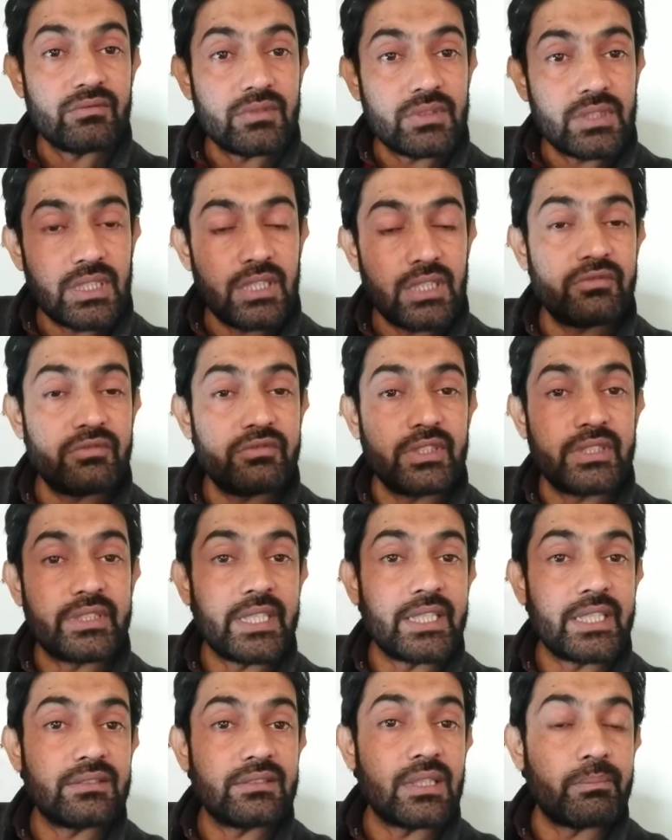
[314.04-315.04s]
if we
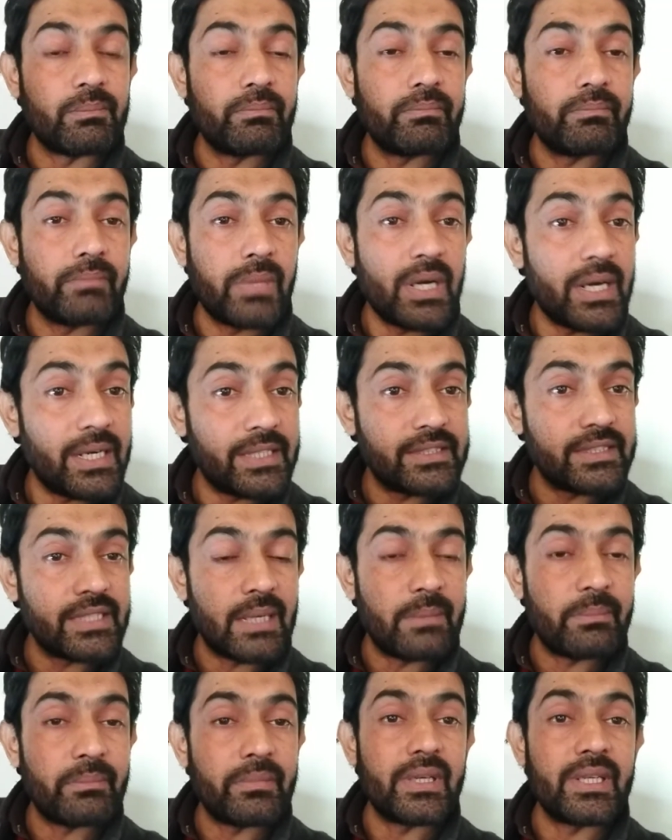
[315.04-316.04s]
take the blood
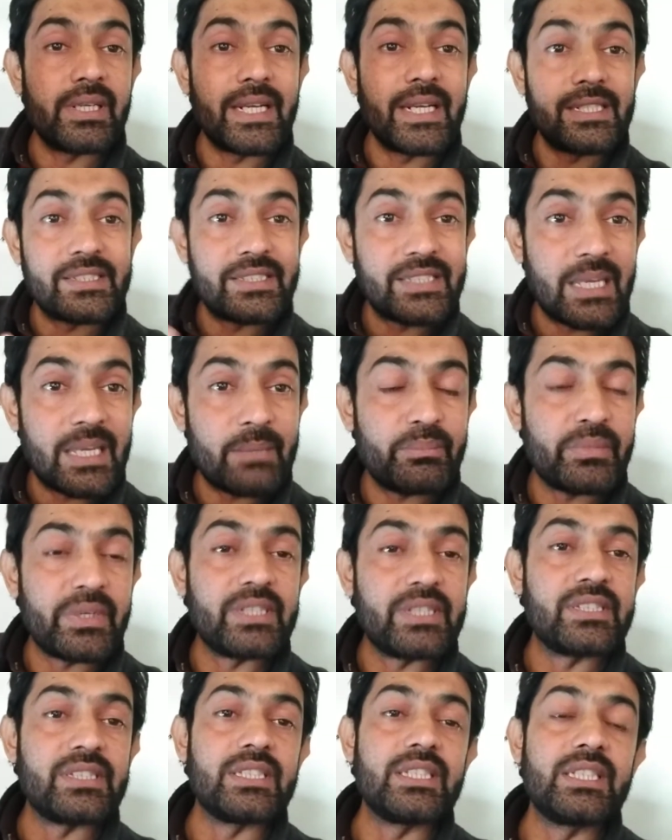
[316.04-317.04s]
sample and separate
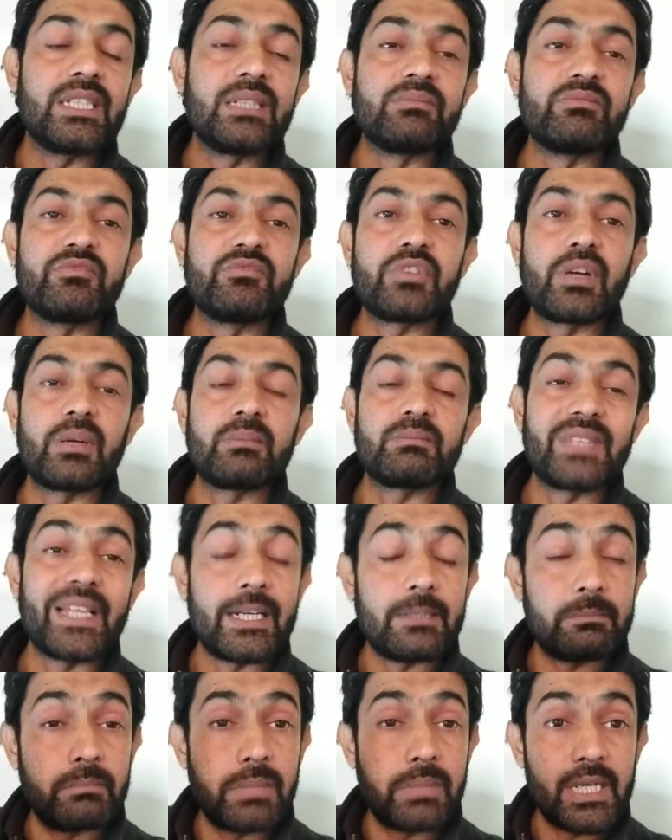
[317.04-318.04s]
serum from
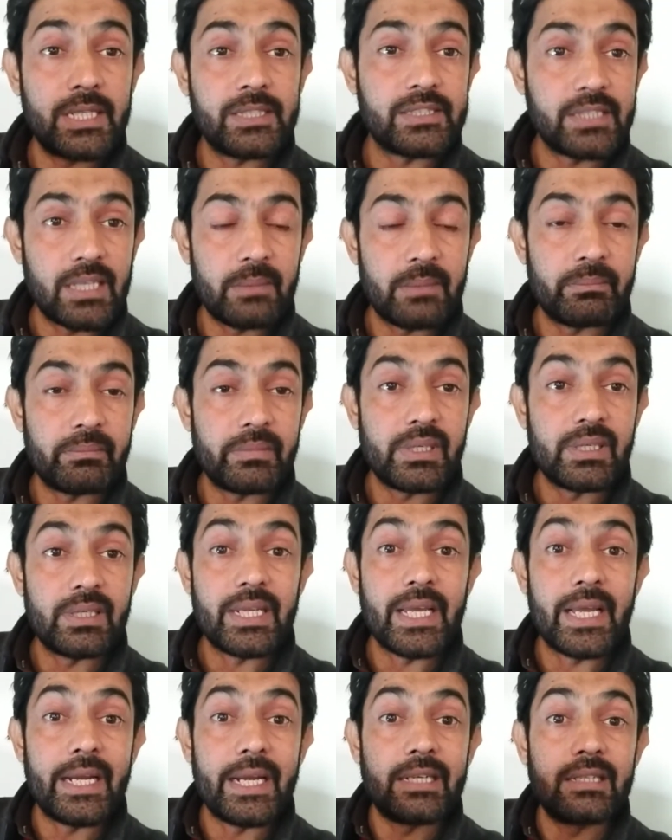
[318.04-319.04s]
that blood sample
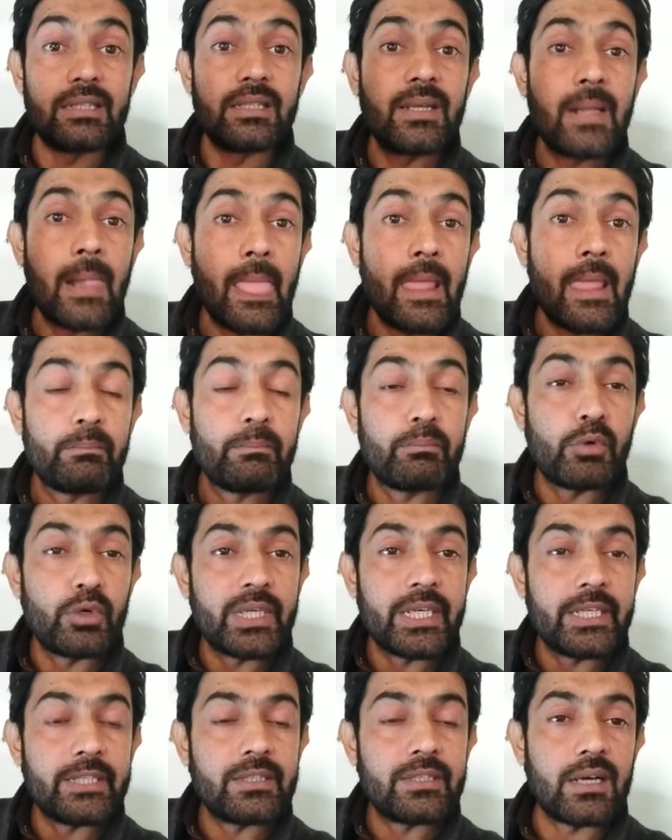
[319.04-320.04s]
and put
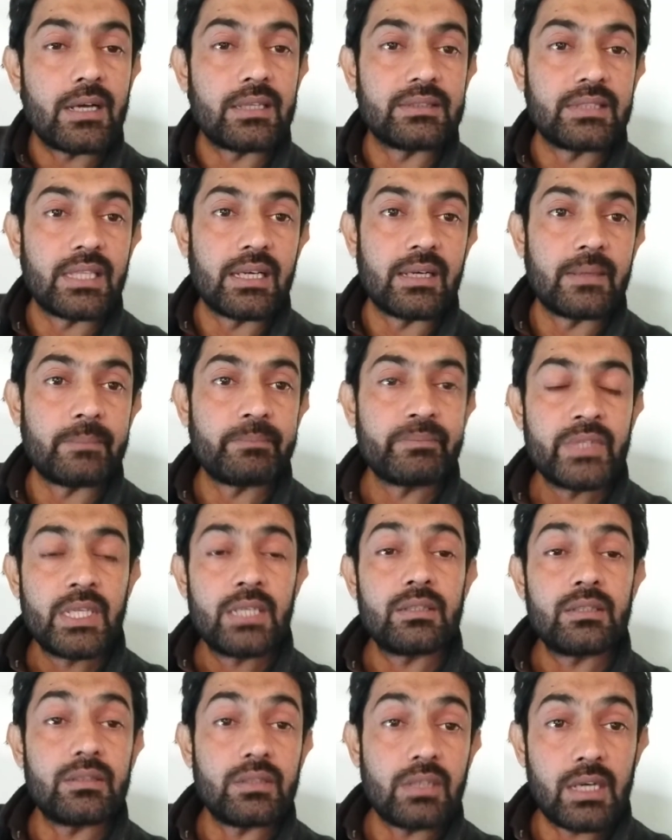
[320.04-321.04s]
it on the
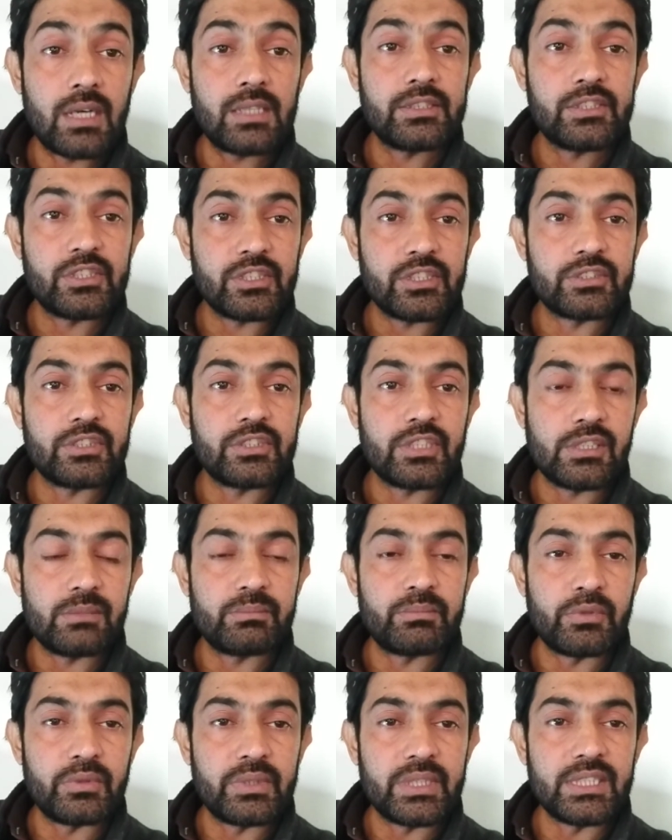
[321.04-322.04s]
non-structural
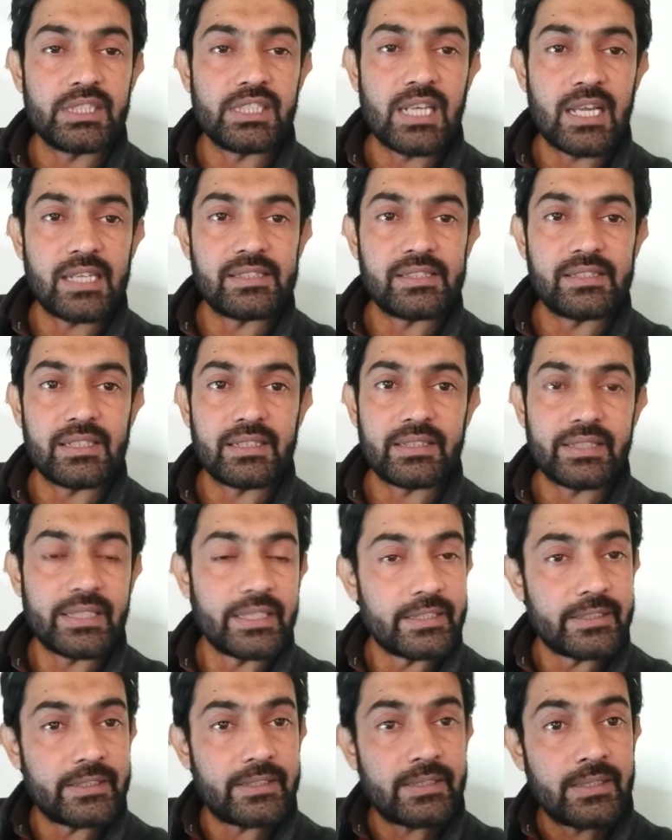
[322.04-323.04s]
protein ELISA
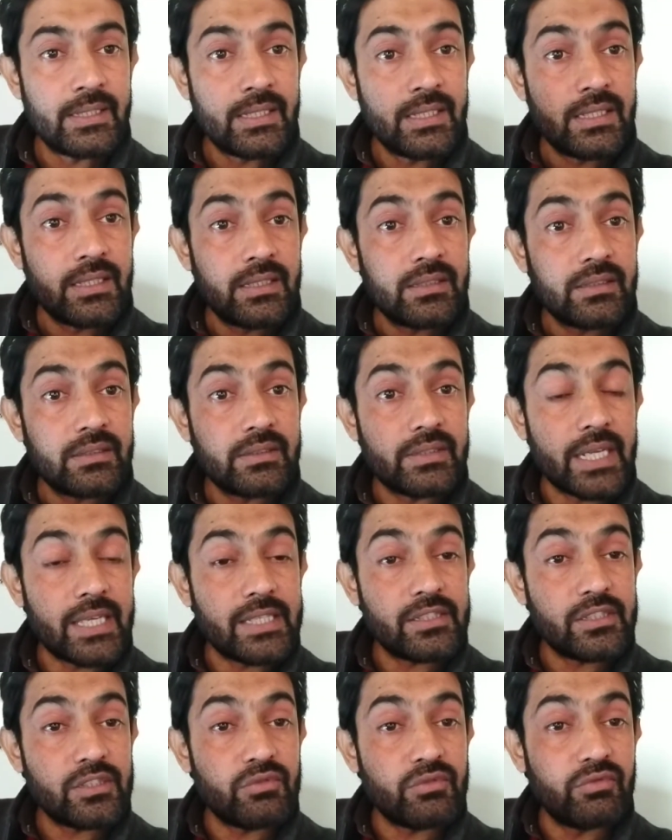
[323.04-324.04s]
kit,
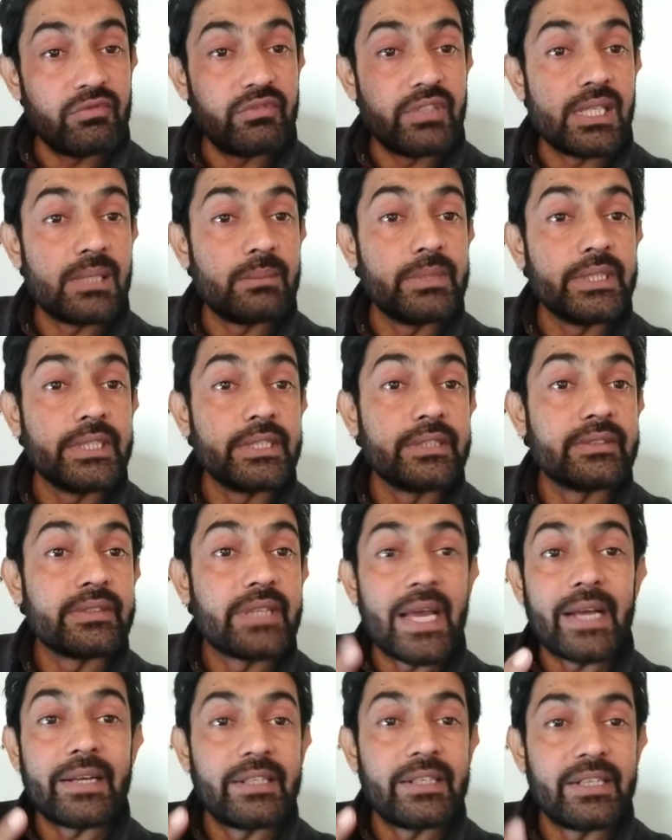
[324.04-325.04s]
test will be
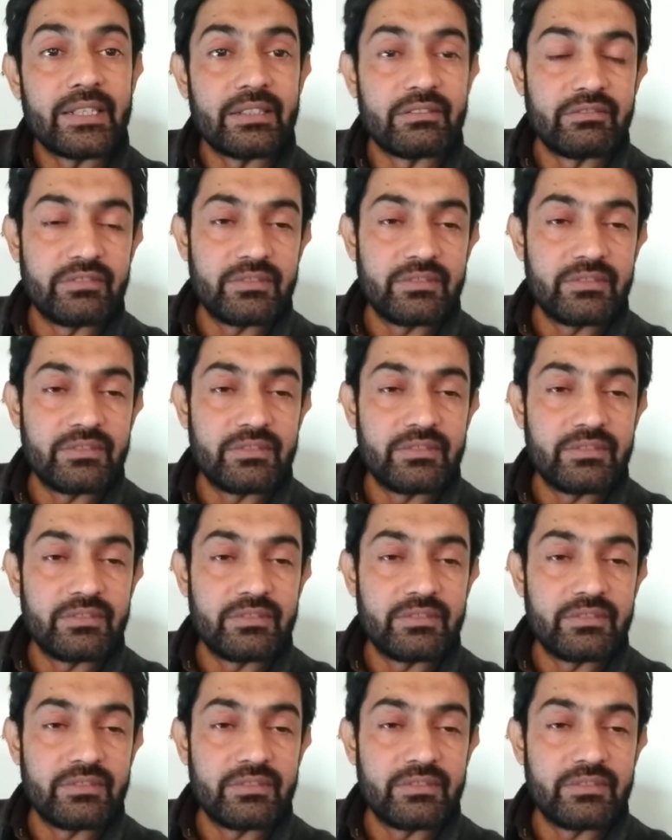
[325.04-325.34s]
negative